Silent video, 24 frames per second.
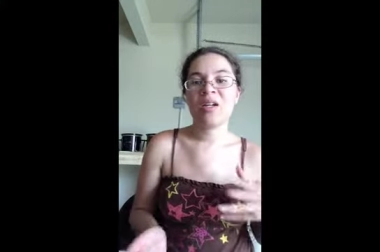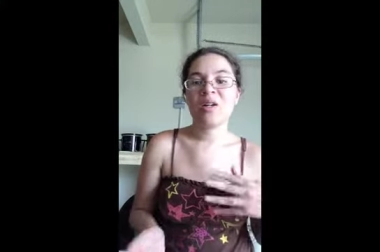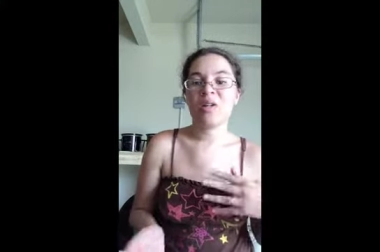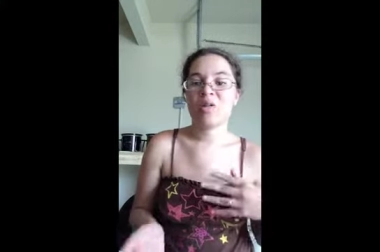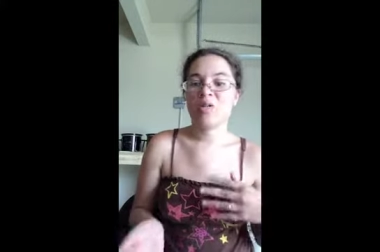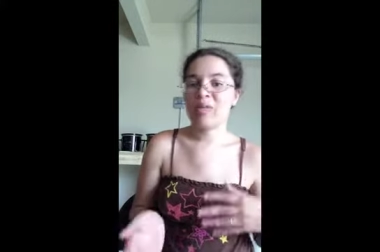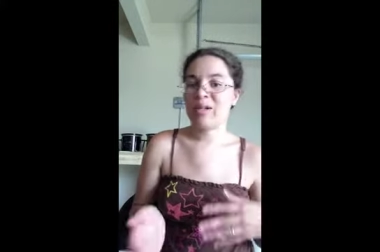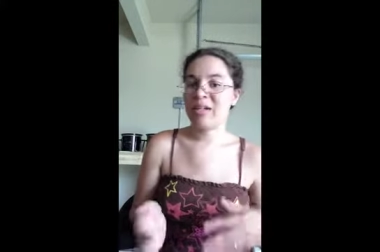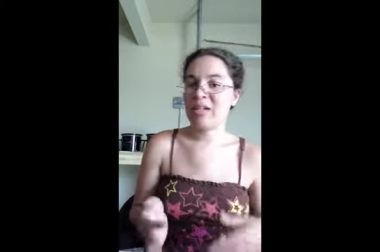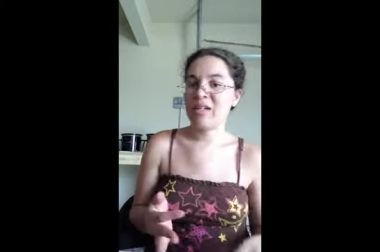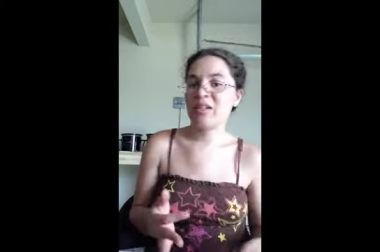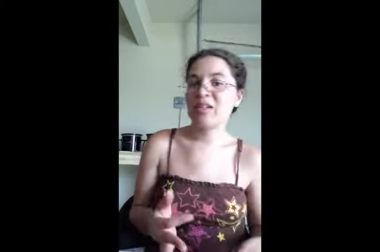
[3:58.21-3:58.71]

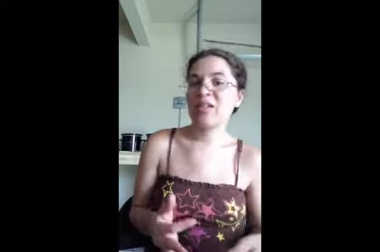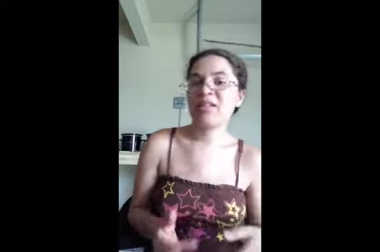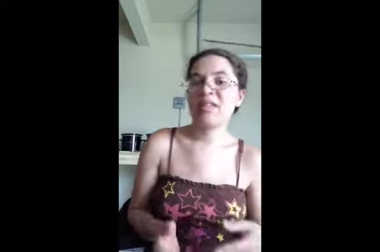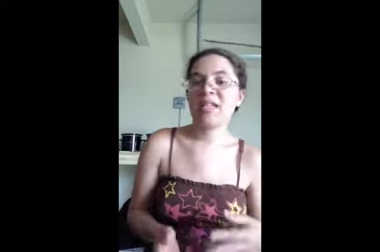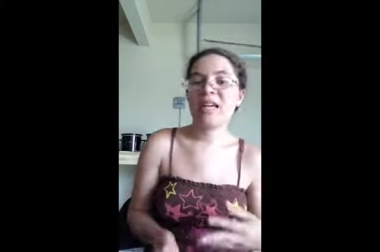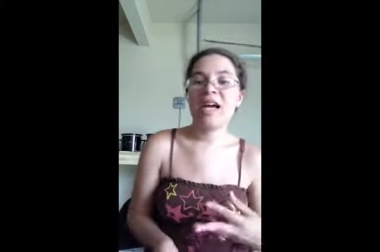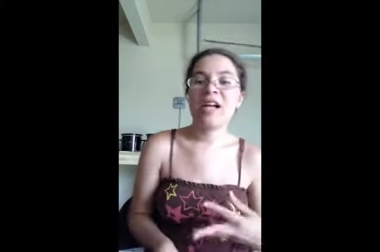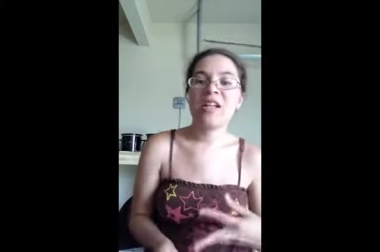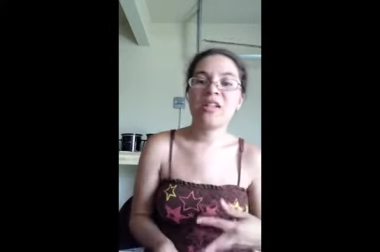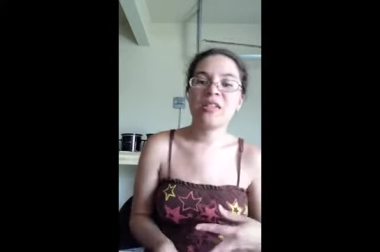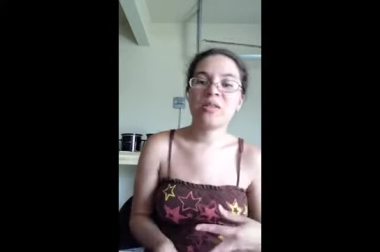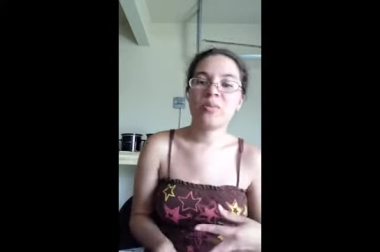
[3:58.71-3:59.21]
around
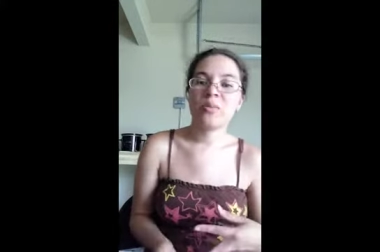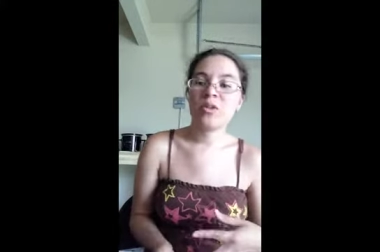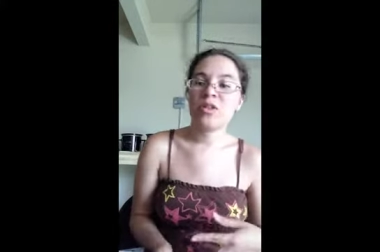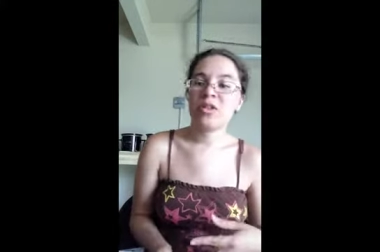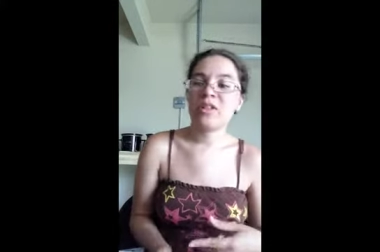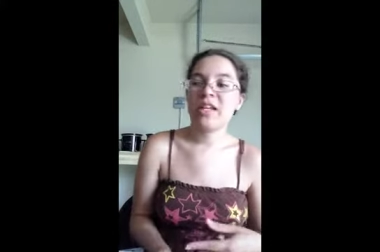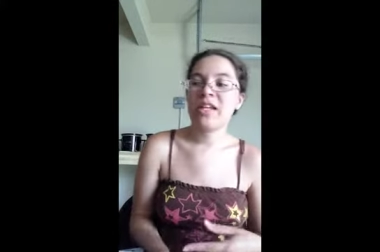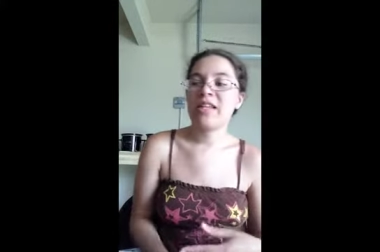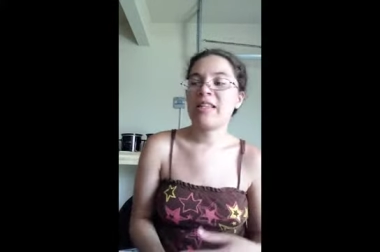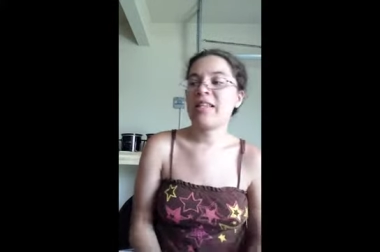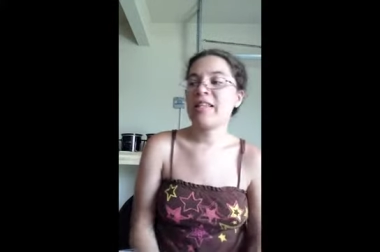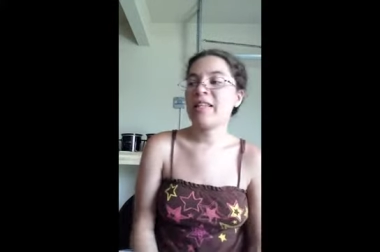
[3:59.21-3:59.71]
the Alice in
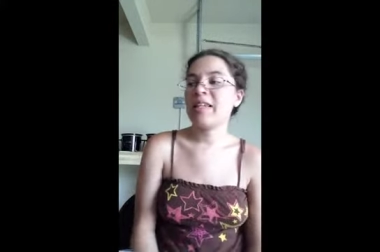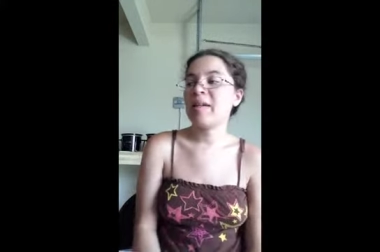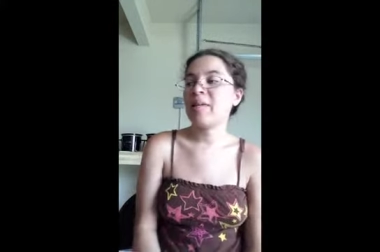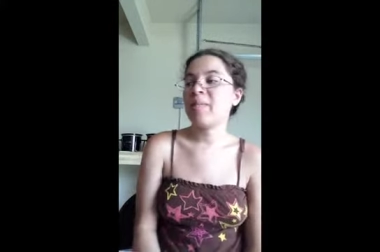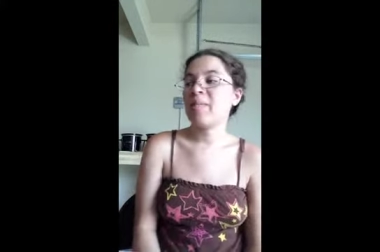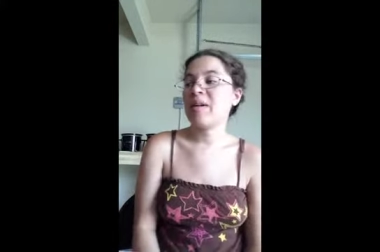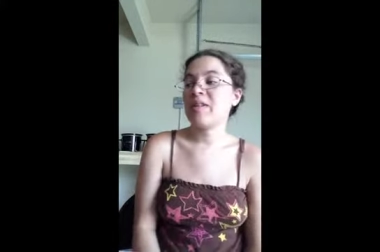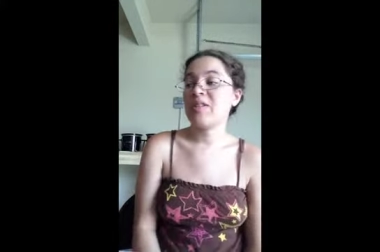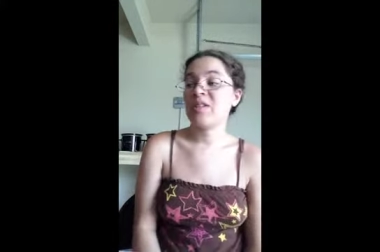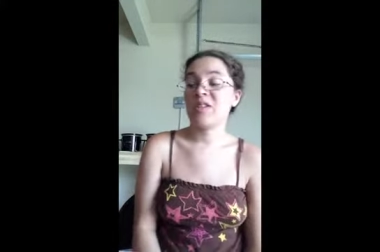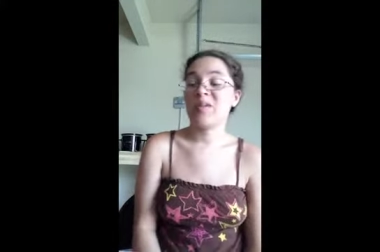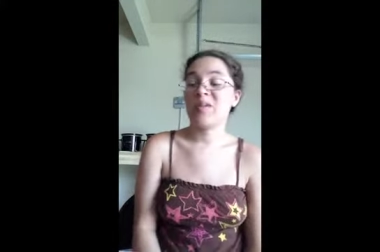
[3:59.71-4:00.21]
Wonderland theme. And